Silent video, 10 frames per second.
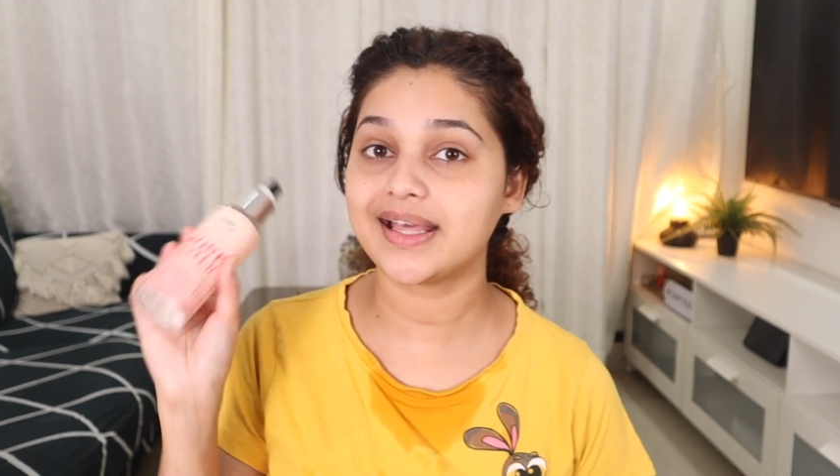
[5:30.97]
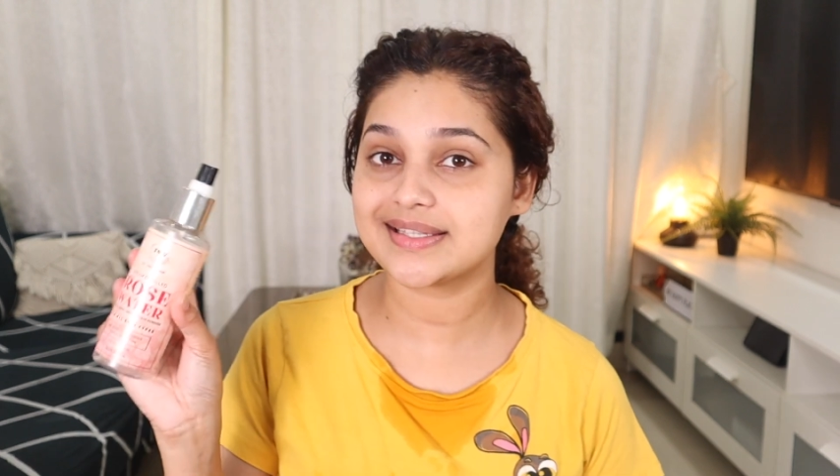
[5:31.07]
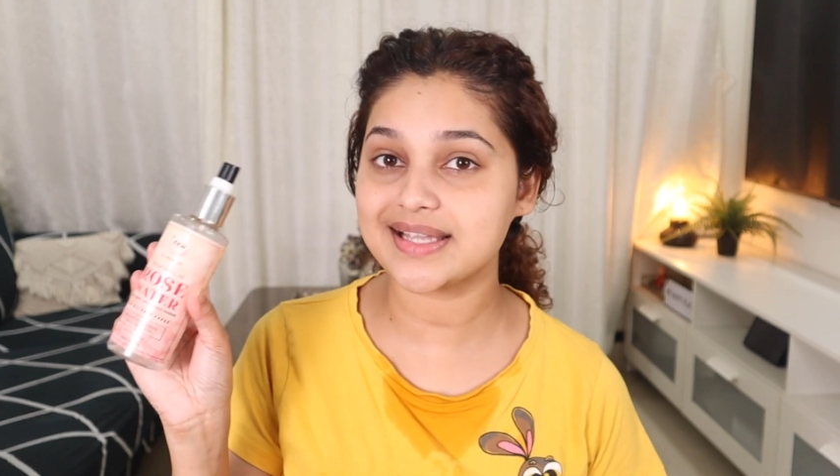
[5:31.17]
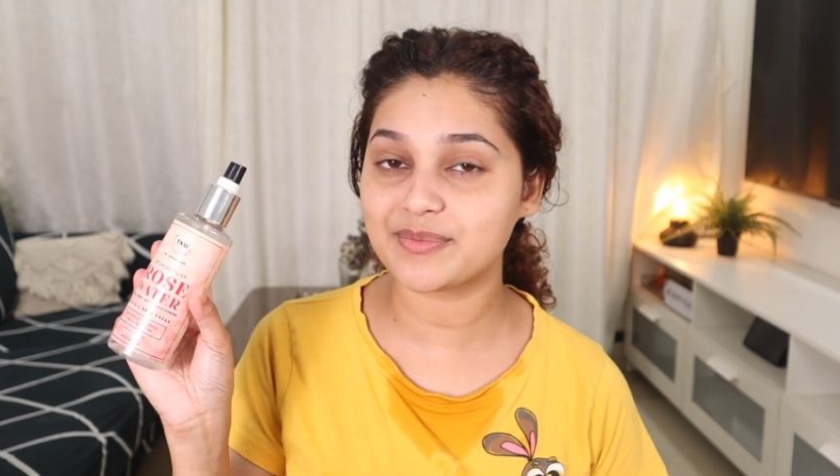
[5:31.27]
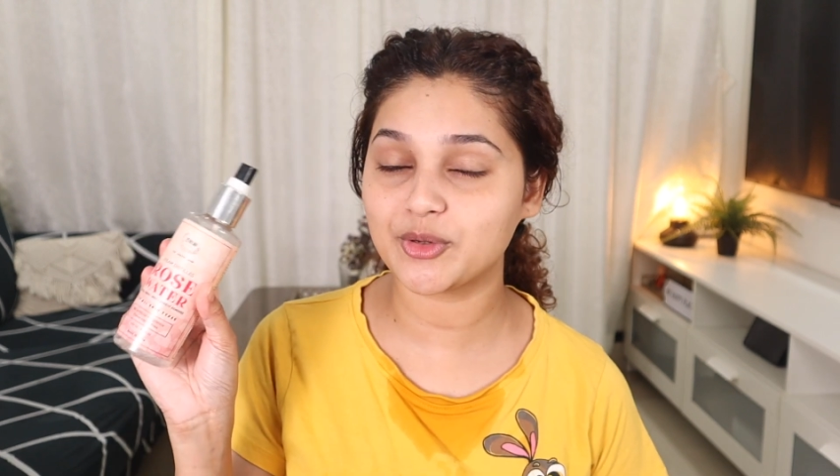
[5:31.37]

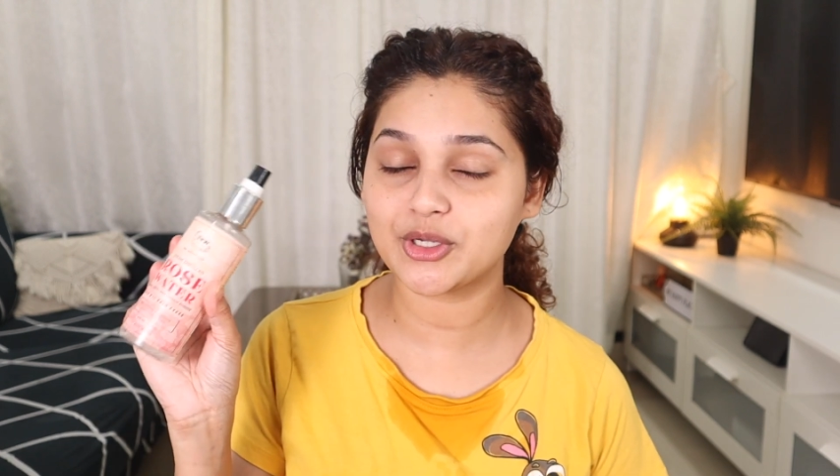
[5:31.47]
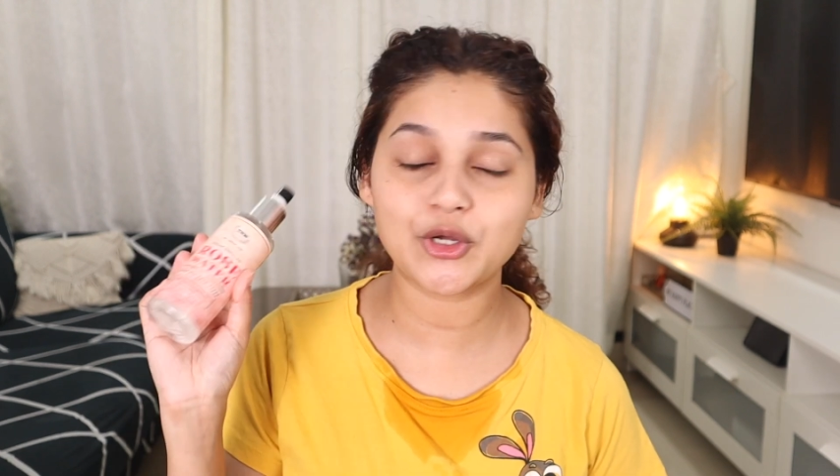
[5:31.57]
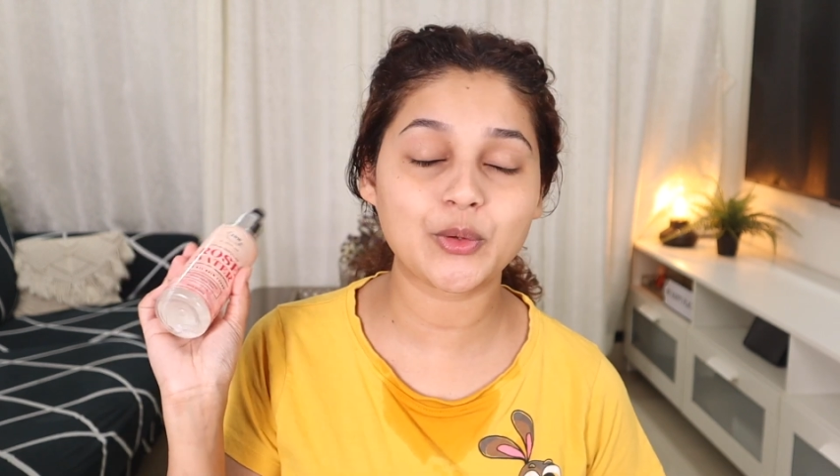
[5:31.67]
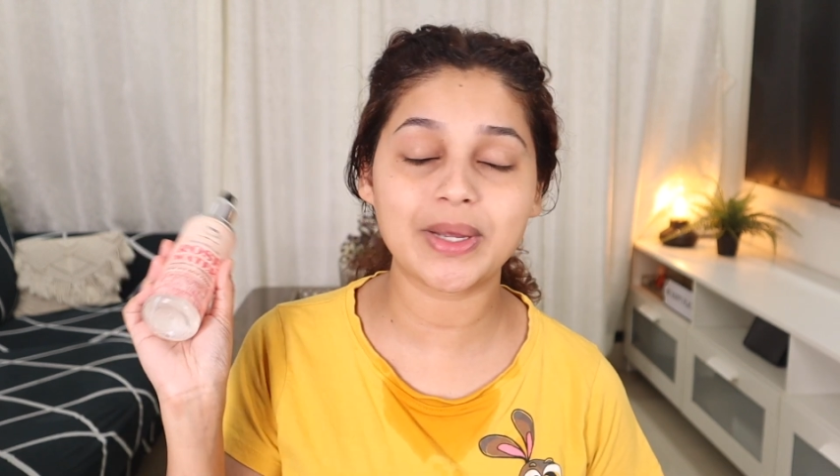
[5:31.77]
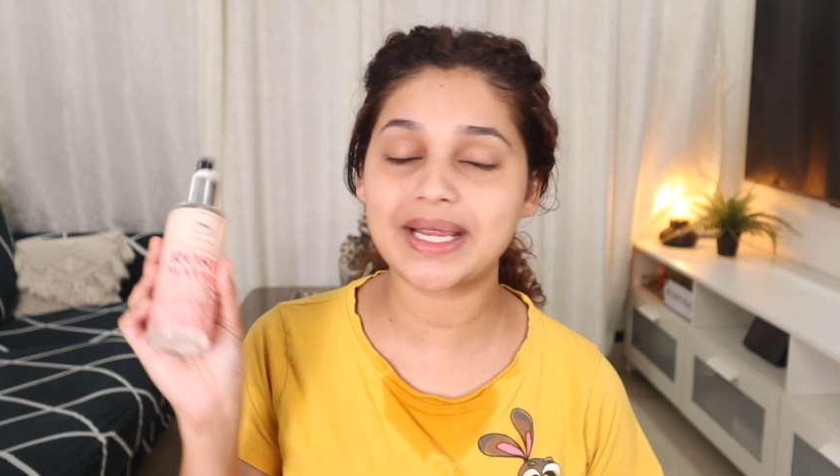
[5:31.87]
Next, I'm gonna
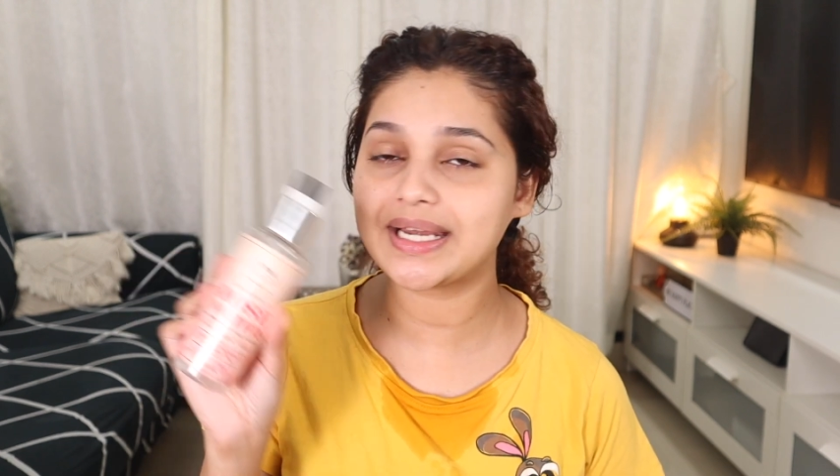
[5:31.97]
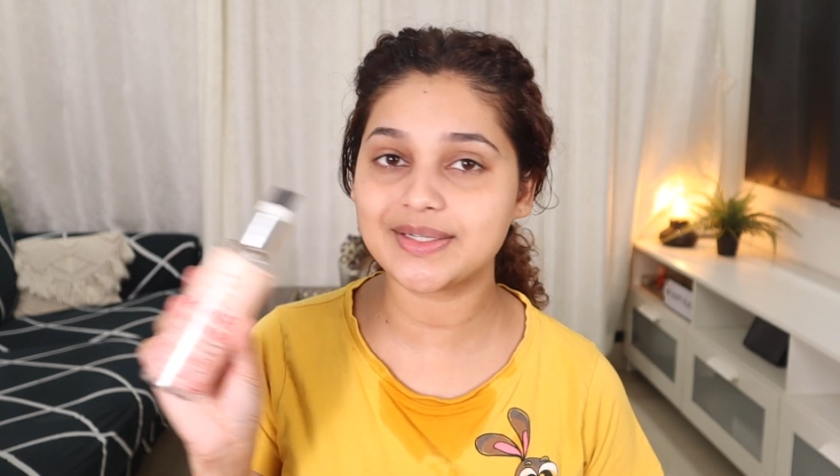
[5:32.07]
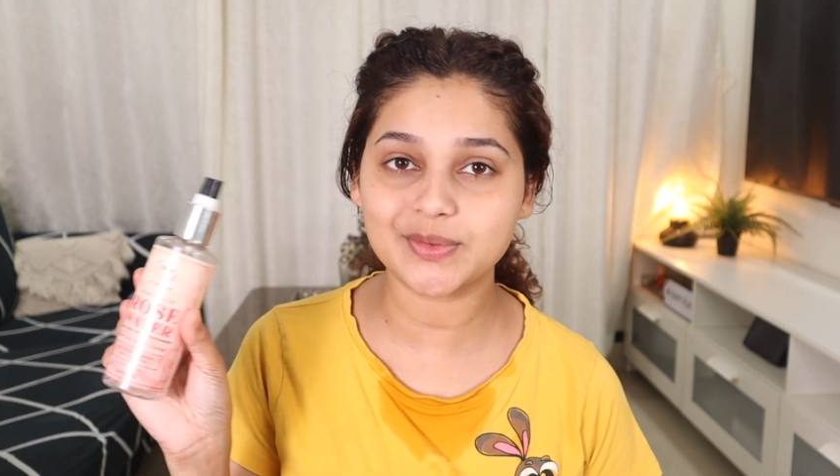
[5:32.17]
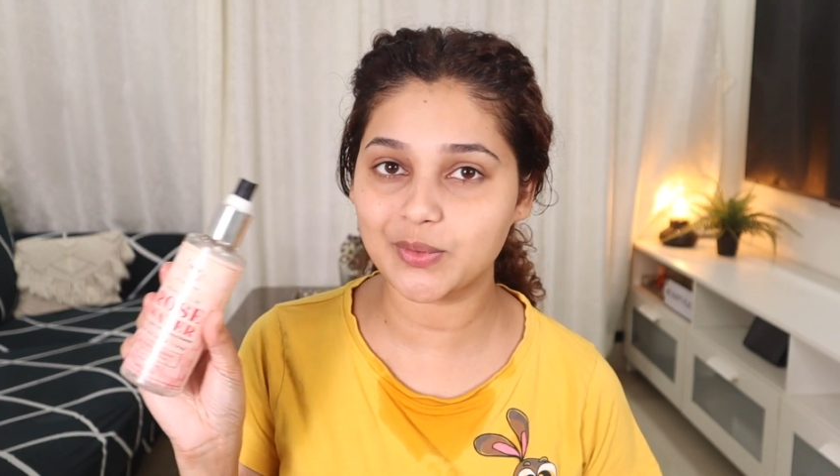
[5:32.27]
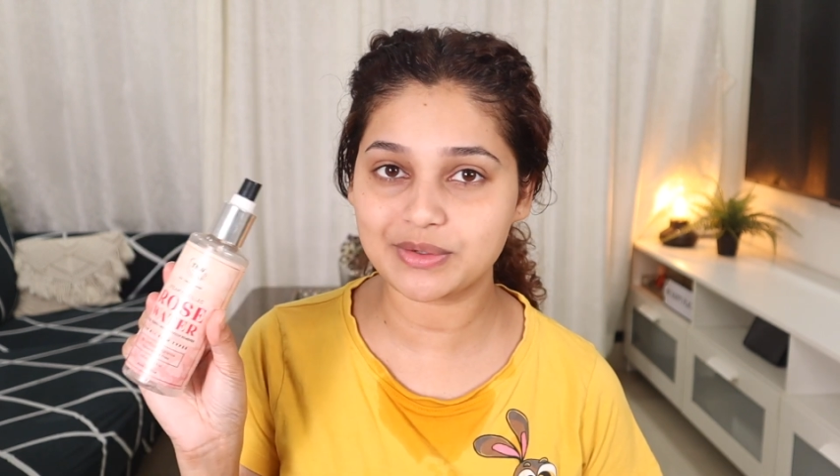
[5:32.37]

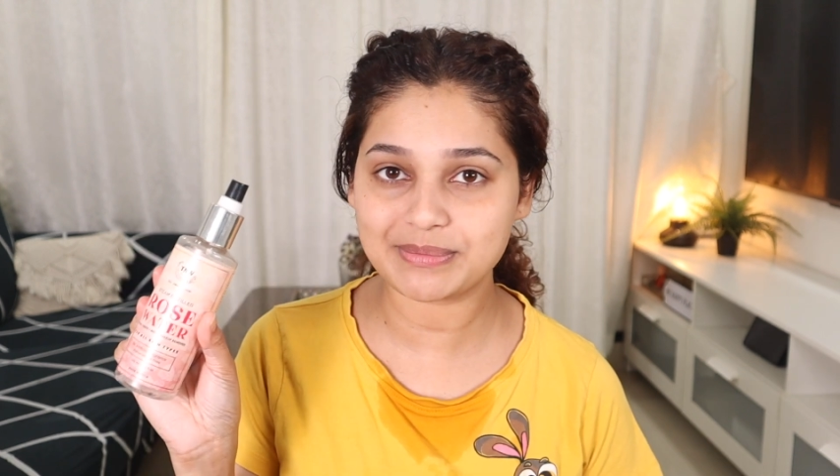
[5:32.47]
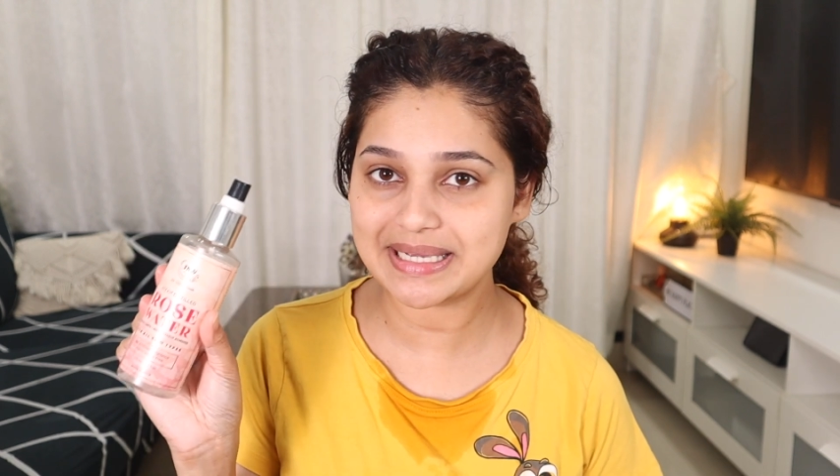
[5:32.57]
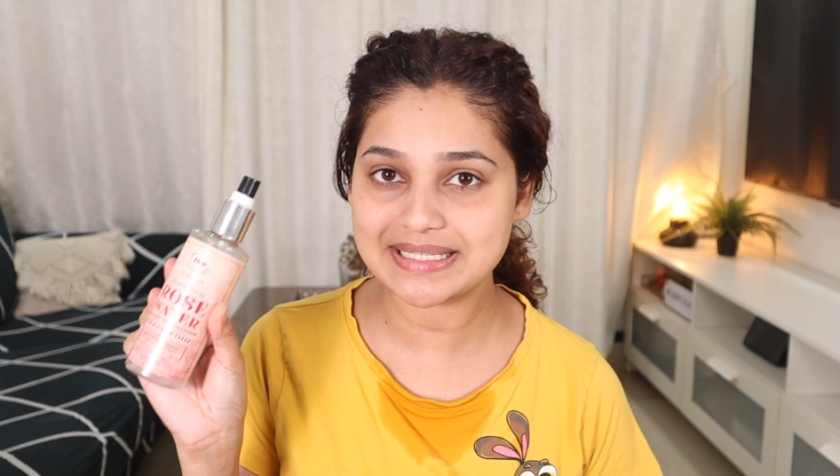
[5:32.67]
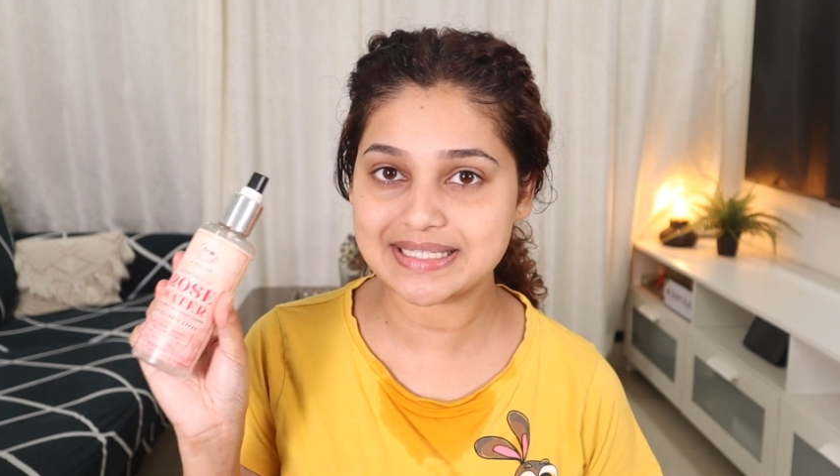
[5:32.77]
quickly tone my